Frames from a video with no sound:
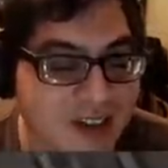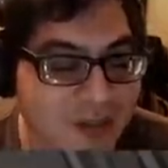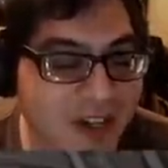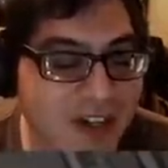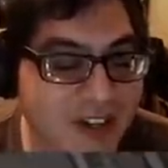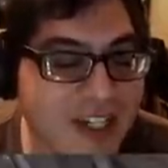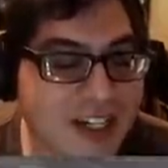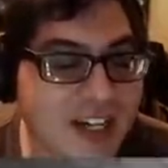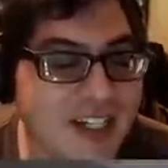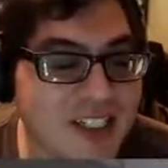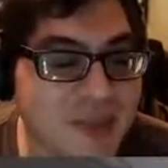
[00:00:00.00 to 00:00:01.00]
Why are they
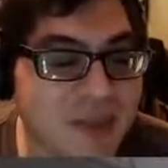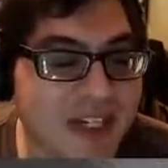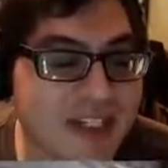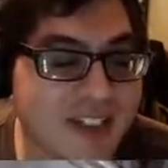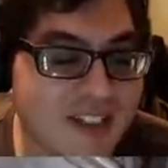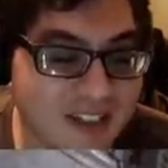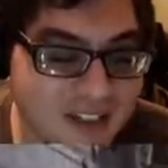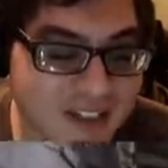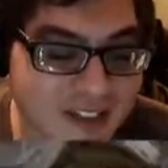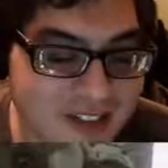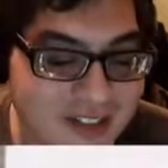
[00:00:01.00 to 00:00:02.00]
not in space?
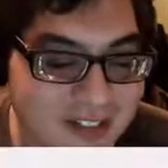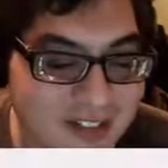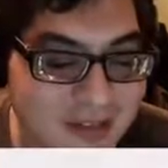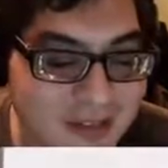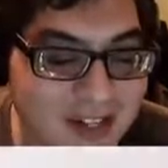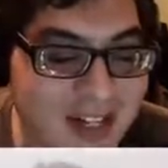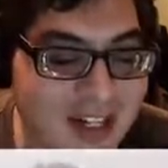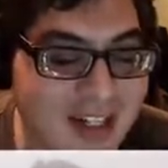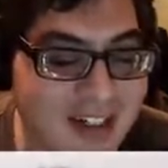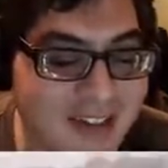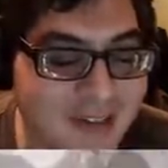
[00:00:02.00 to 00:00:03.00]

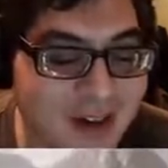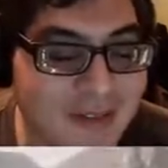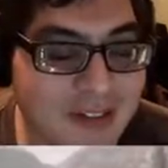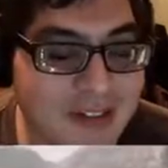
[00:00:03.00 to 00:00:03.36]
Why? Why